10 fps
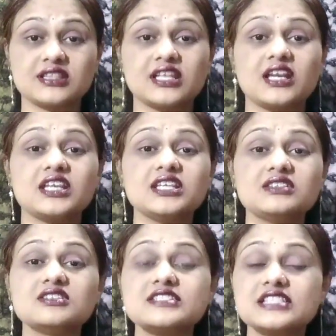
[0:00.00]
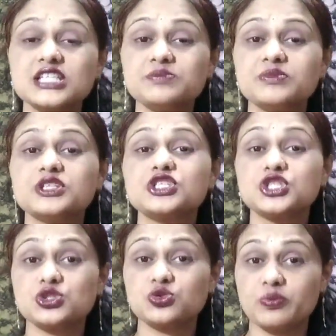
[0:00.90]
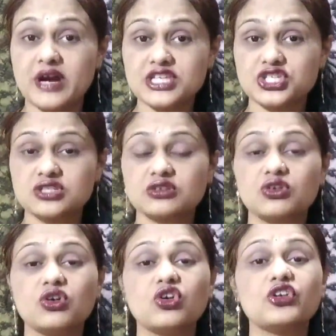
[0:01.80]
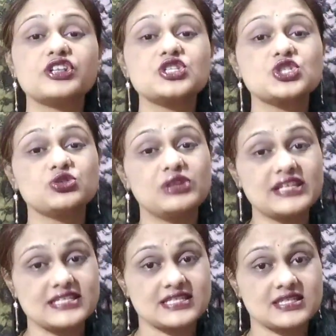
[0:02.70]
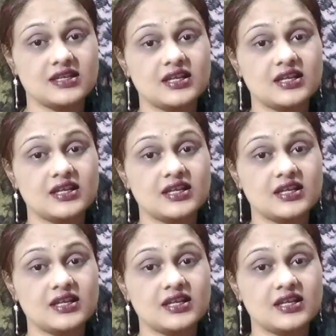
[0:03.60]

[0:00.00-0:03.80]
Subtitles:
They either sleep too much or too less,